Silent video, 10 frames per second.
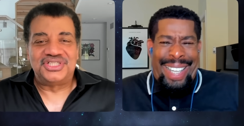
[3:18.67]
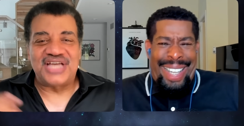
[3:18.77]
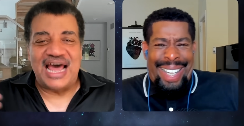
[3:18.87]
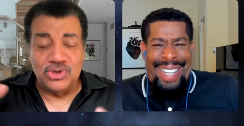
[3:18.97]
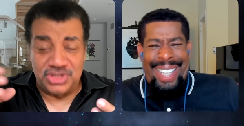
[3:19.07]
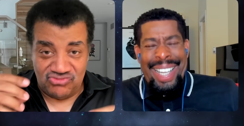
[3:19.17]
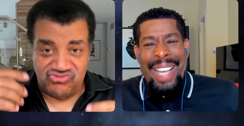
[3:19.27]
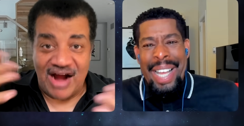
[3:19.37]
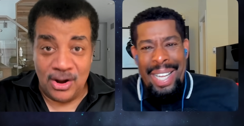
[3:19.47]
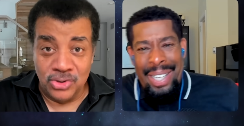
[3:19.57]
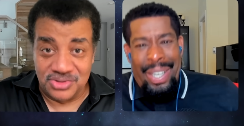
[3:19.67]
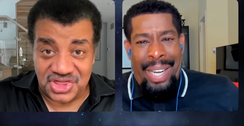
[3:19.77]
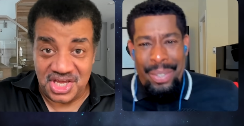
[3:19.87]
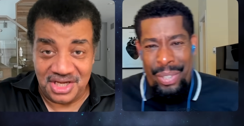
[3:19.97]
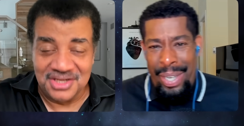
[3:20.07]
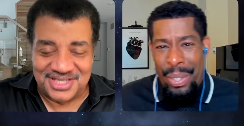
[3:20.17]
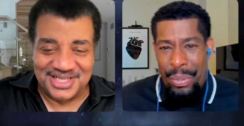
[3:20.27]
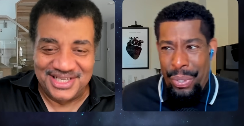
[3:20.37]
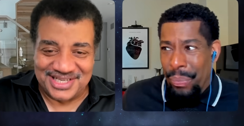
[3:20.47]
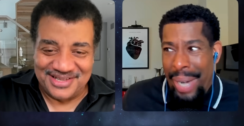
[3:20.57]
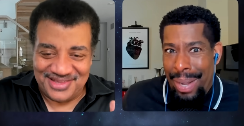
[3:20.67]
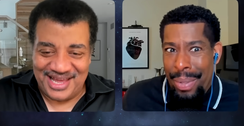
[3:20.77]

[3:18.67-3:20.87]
Speaker 1: shadows and round and things. And round